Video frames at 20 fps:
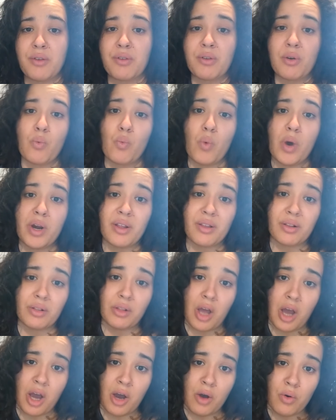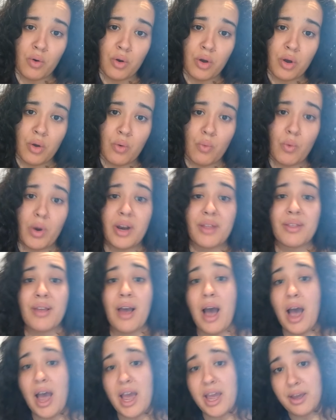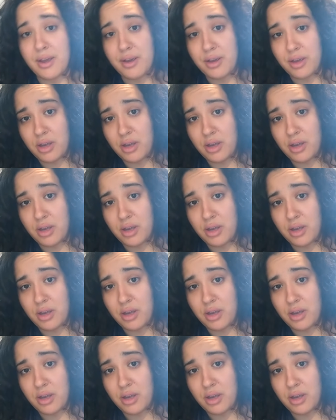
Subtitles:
So one is low, one is high.